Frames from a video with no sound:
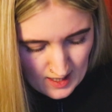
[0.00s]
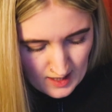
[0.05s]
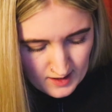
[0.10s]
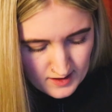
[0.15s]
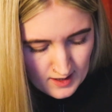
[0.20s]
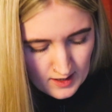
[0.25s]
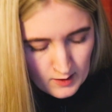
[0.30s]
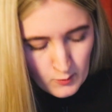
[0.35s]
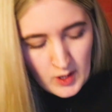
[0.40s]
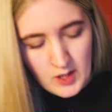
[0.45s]
I
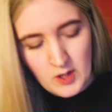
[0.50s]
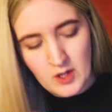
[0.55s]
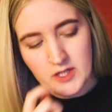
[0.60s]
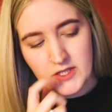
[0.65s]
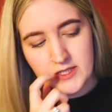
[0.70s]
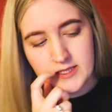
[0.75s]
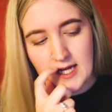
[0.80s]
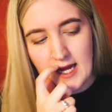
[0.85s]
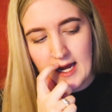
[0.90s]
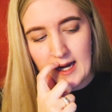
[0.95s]
think we're going
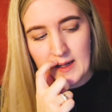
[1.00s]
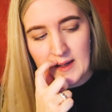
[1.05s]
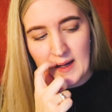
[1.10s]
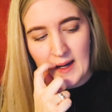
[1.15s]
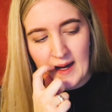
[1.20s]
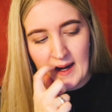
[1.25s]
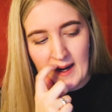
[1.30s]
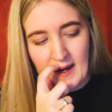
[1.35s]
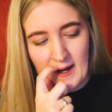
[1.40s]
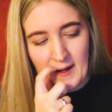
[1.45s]
to take
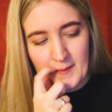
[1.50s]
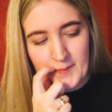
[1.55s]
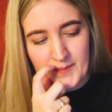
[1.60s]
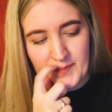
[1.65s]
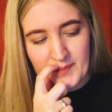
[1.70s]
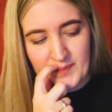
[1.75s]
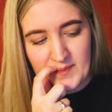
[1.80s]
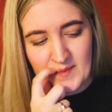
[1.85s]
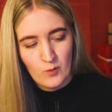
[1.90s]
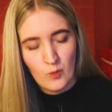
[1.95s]

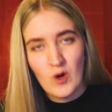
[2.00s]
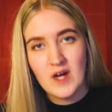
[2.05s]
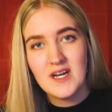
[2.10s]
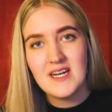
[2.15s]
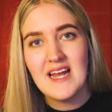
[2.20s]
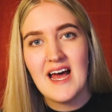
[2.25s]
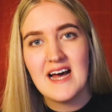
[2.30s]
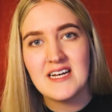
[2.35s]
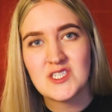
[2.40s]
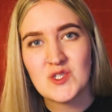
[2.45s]
one
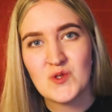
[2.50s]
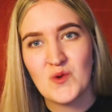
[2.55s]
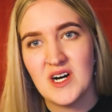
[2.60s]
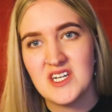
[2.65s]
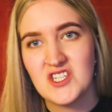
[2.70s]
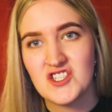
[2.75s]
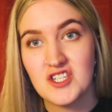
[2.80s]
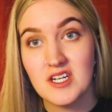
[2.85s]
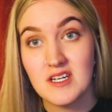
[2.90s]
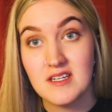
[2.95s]
last
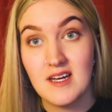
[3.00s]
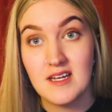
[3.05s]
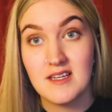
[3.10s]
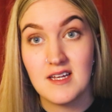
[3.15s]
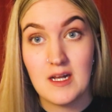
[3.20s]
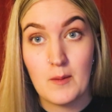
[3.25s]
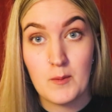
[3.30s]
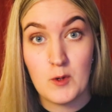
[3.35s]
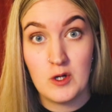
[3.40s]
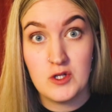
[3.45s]
question and
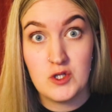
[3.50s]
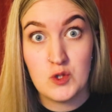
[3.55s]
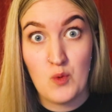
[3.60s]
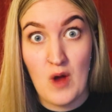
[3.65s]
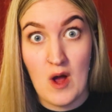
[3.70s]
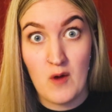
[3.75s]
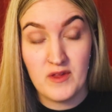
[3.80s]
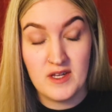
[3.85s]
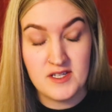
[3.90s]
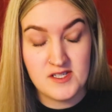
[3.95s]
then I'm going to
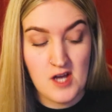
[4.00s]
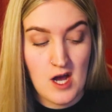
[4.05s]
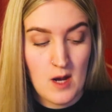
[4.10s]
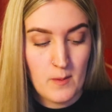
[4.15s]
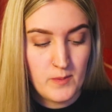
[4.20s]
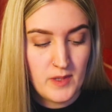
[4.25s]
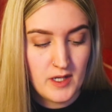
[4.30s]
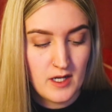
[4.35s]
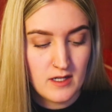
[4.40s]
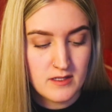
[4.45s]
round this up
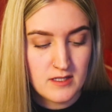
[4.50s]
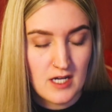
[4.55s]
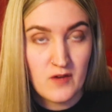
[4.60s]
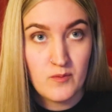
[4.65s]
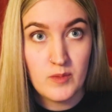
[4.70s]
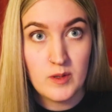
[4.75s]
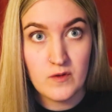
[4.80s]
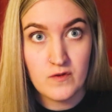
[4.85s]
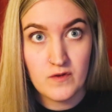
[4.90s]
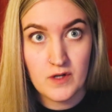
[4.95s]
because I've
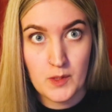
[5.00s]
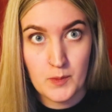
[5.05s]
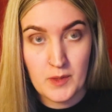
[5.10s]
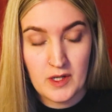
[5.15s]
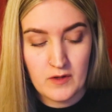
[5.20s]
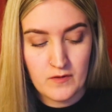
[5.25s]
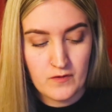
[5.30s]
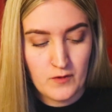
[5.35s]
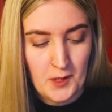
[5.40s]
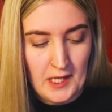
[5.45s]
been
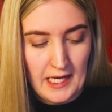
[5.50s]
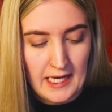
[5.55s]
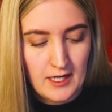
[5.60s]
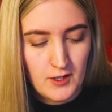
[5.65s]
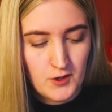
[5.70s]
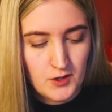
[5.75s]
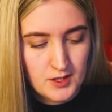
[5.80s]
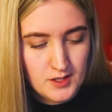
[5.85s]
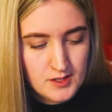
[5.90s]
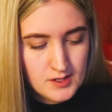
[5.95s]
filming for
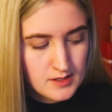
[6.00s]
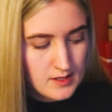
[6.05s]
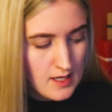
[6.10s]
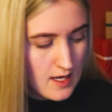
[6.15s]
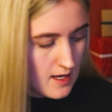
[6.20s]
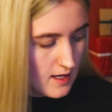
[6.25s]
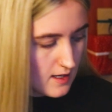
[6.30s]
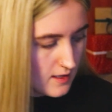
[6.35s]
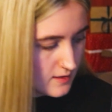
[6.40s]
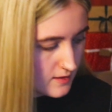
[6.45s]
ages
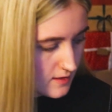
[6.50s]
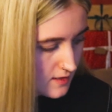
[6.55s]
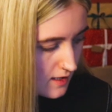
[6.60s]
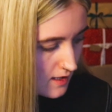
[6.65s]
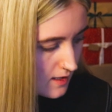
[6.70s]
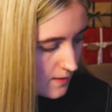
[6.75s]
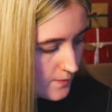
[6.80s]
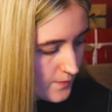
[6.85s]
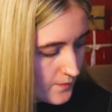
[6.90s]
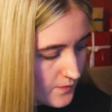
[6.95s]

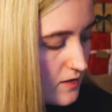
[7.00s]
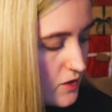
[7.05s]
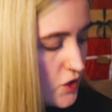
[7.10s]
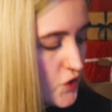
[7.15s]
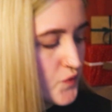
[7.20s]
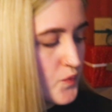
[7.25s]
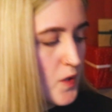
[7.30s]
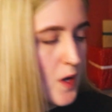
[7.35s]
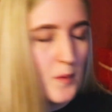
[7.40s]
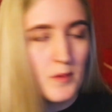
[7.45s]
and
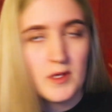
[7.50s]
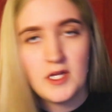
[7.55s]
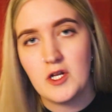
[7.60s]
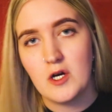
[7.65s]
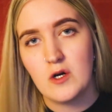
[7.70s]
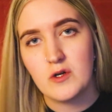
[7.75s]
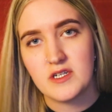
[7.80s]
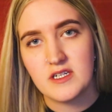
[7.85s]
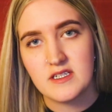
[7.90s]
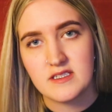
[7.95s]
you've probably
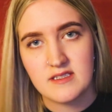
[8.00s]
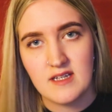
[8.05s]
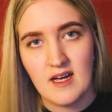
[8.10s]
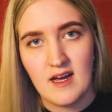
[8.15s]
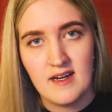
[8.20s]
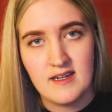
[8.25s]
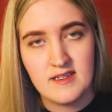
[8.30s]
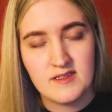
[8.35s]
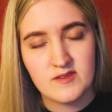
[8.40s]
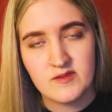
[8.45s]
noticed
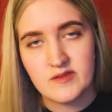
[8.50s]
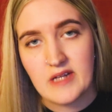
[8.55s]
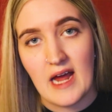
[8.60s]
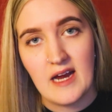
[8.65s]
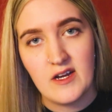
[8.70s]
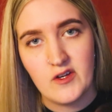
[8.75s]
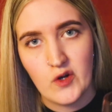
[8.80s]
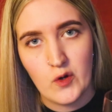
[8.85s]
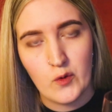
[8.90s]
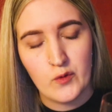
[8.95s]
I
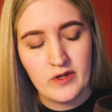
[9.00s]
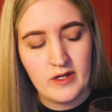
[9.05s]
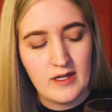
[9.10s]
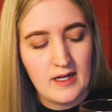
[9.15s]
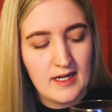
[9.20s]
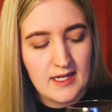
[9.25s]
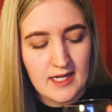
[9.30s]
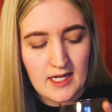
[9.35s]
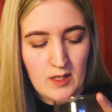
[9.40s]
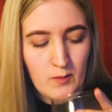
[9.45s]
don't
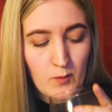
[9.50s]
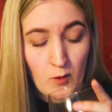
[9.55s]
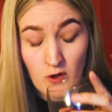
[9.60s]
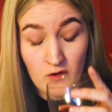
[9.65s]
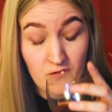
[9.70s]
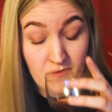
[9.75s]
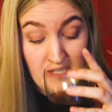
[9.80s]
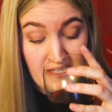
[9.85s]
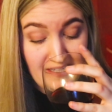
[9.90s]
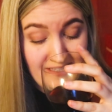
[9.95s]
need any more
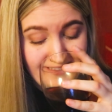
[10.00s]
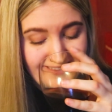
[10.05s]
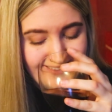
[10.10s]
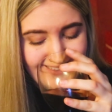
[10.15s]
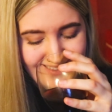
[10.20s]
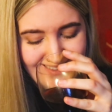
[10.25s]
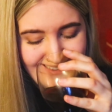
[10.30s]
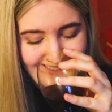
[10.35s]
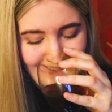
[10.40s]
of this.